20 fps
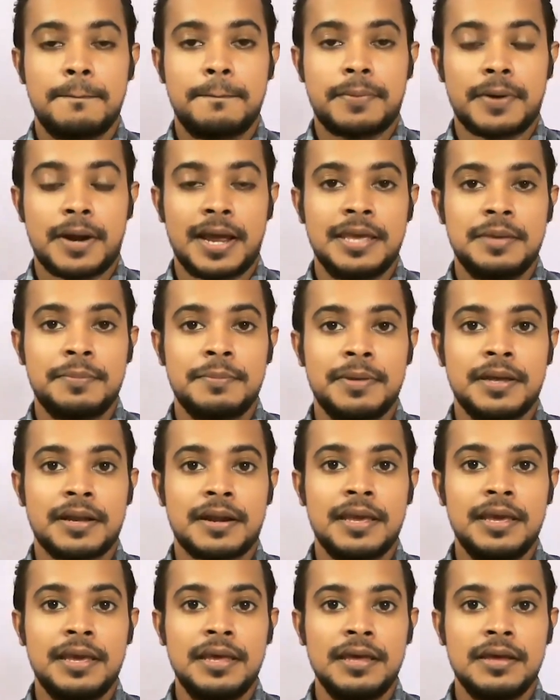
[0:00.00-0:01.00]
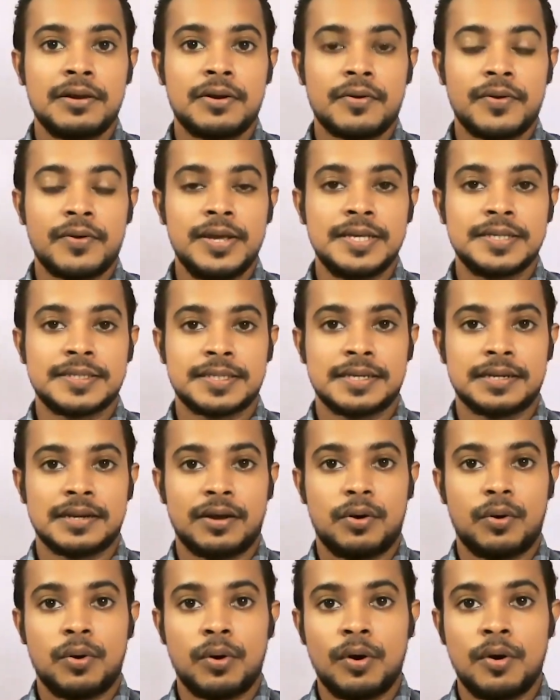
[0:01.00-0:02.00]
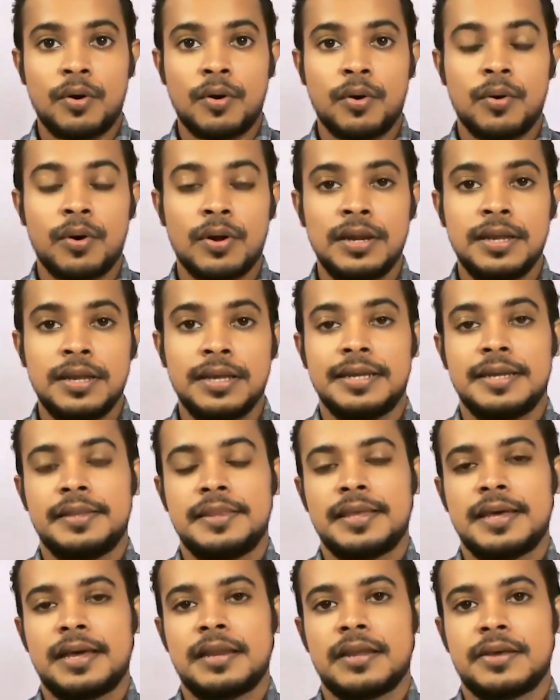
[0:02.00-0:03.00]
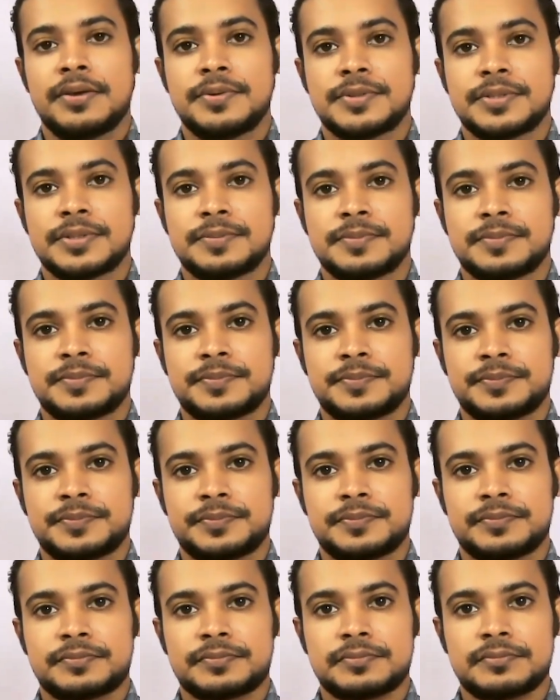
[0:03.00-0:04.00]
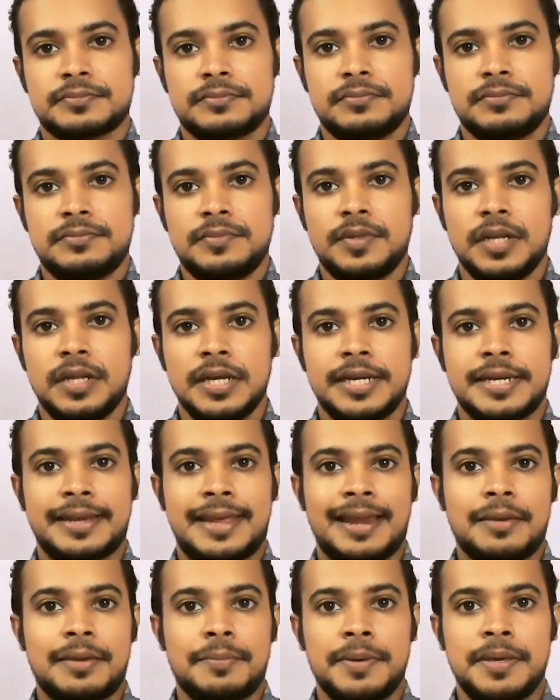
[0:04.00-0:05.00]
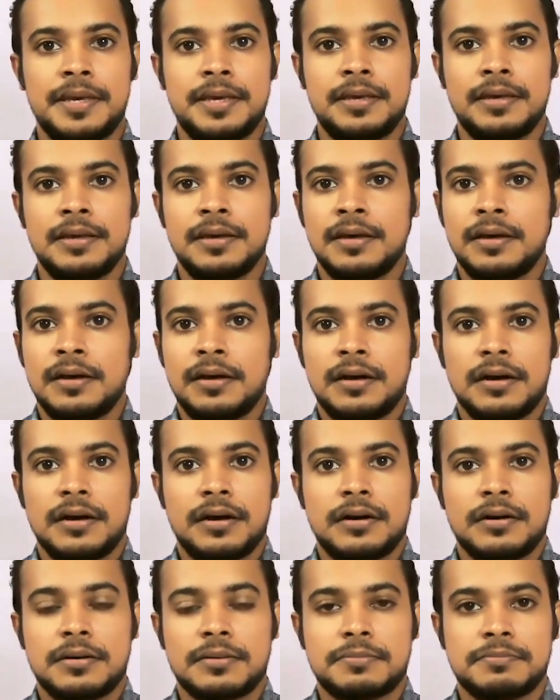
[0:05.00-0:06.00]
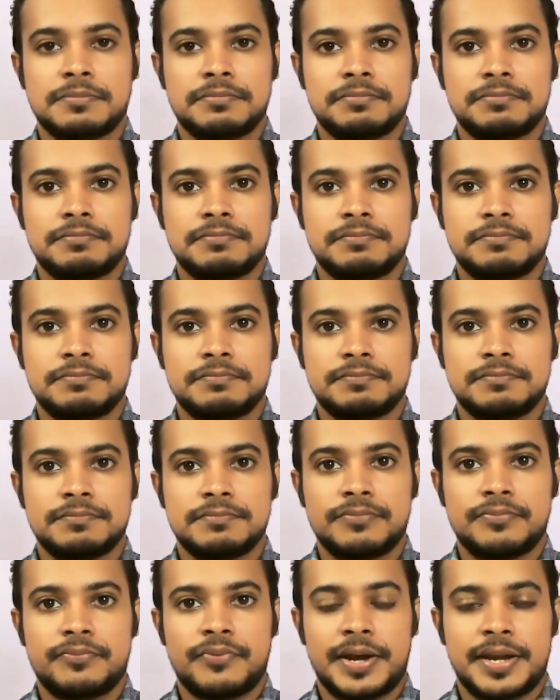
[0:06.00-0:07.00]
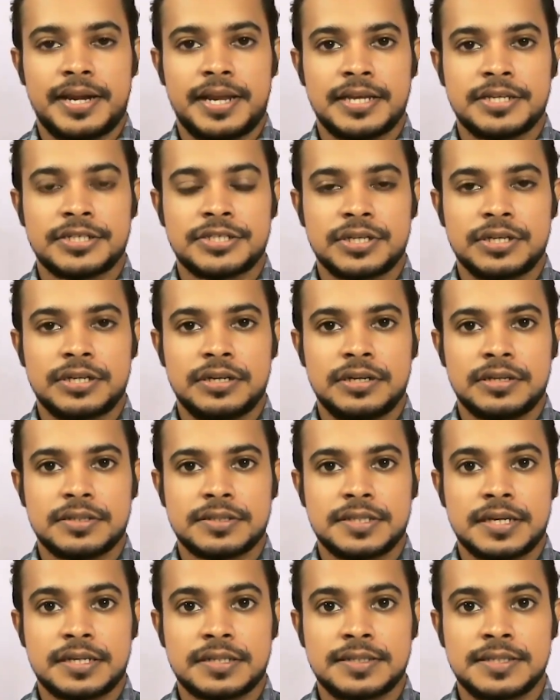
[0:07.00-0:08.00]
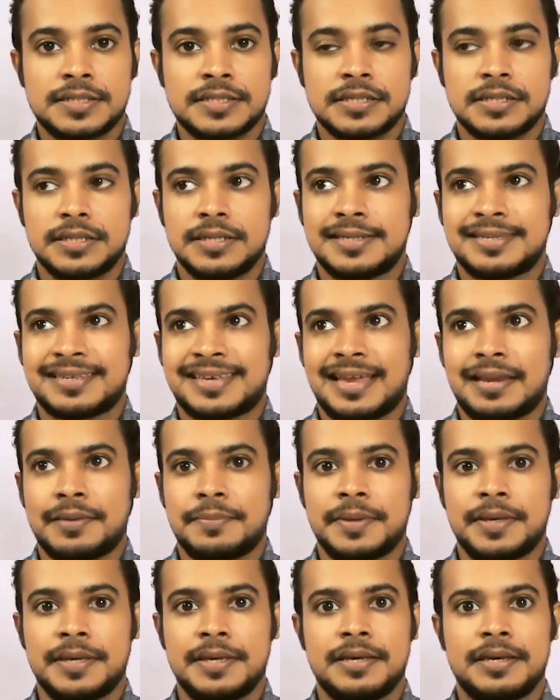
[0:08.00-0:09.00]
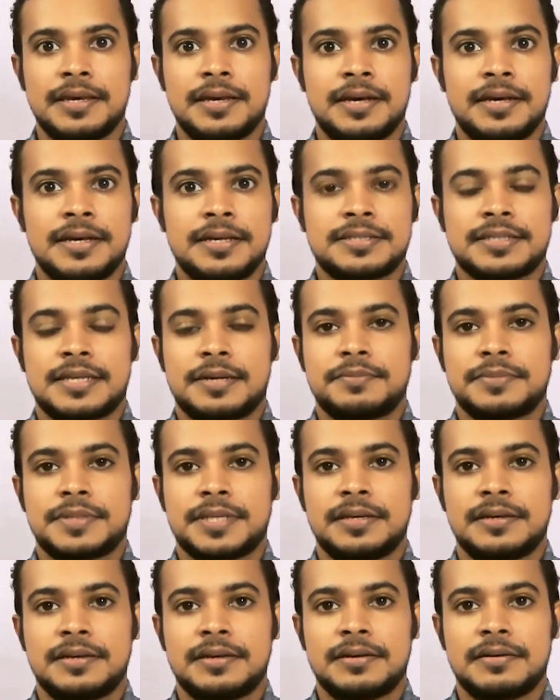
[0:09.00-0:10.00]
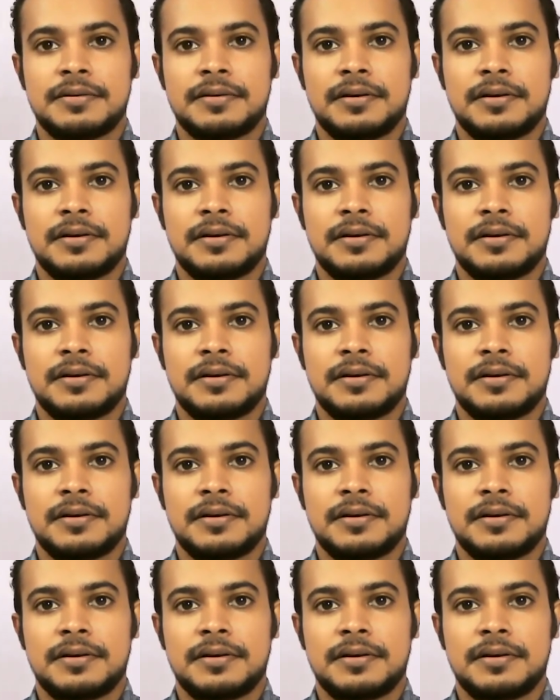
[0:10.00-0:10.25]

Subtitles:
primary reason or goal in their lives. It can be a financial success. It can be something